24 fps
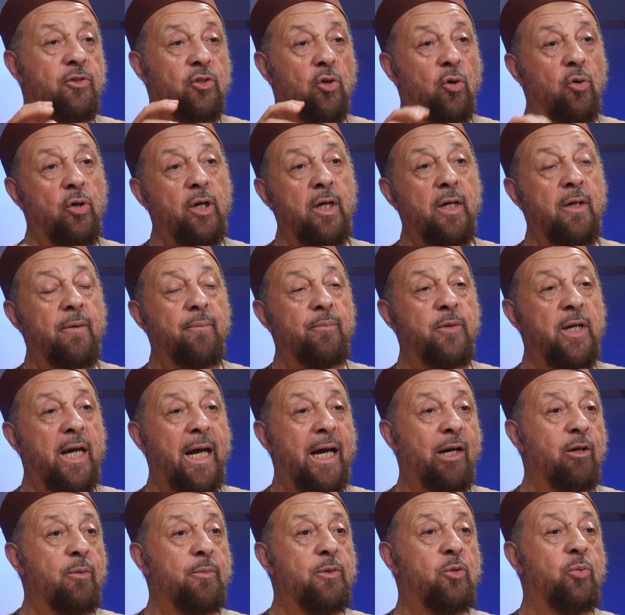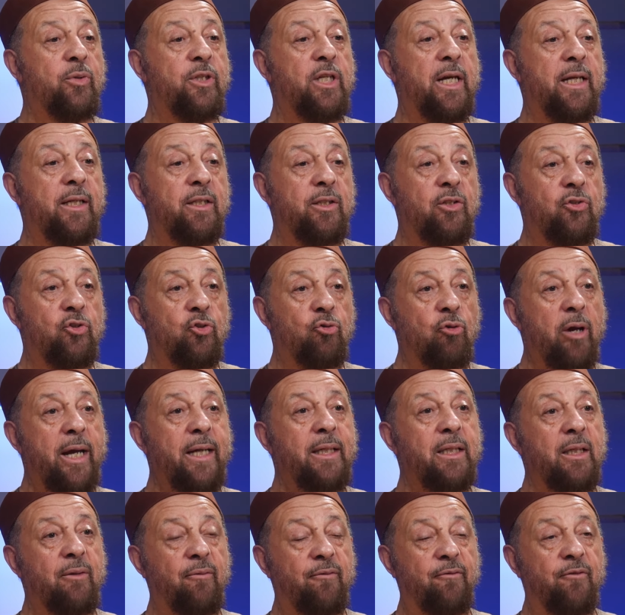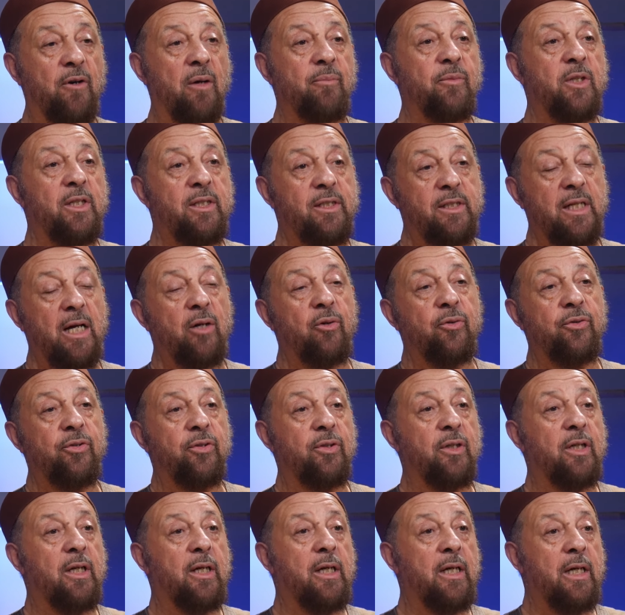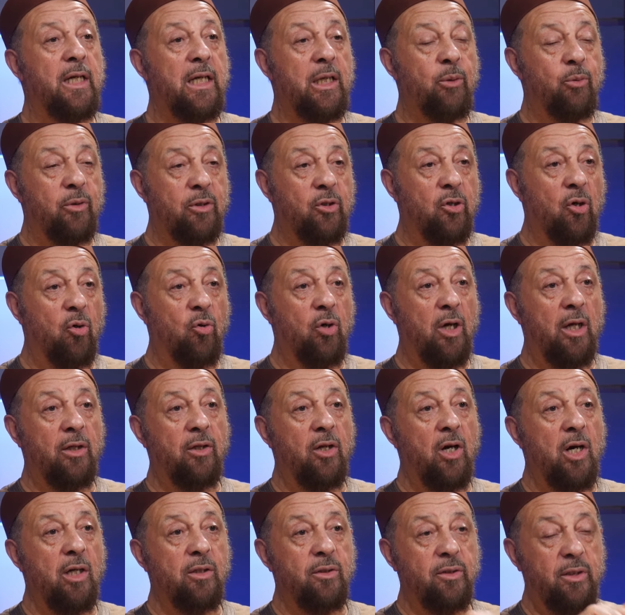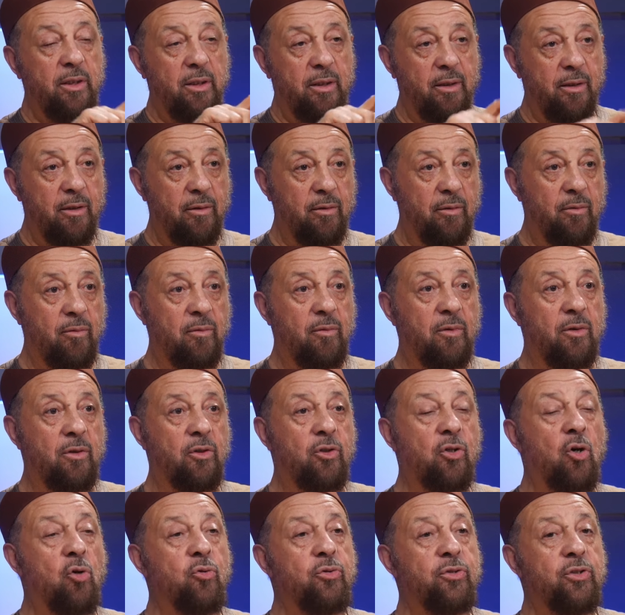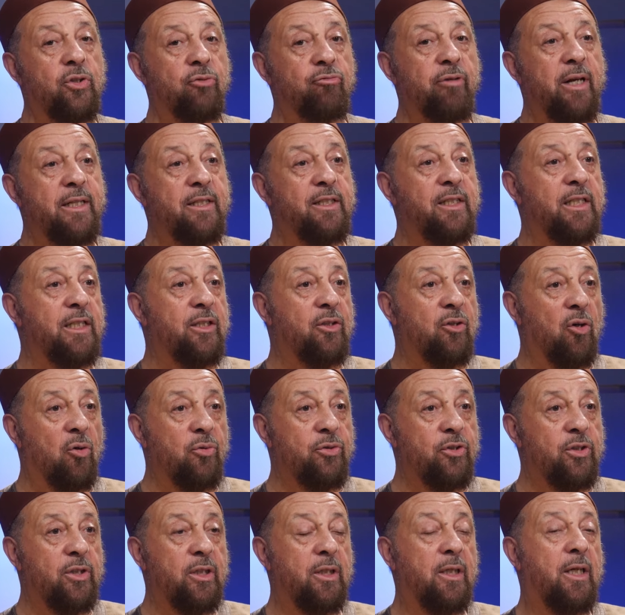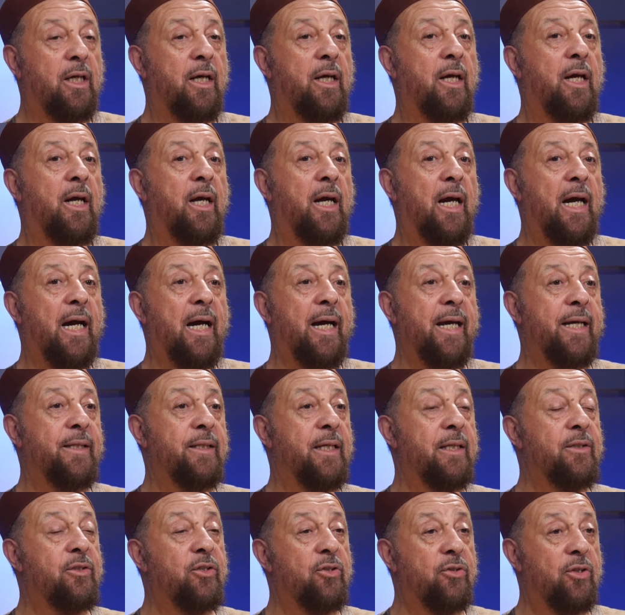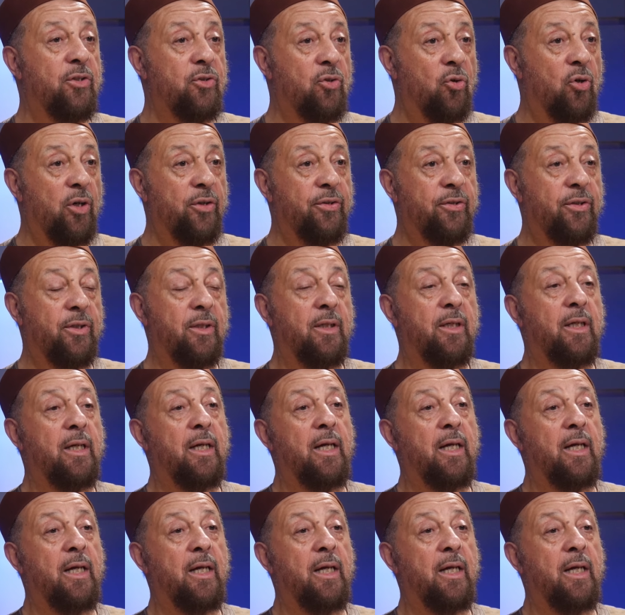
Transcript: So the Arabs would then trade it from the south. It would go along the coast, the Red Sea coast, and then to the north.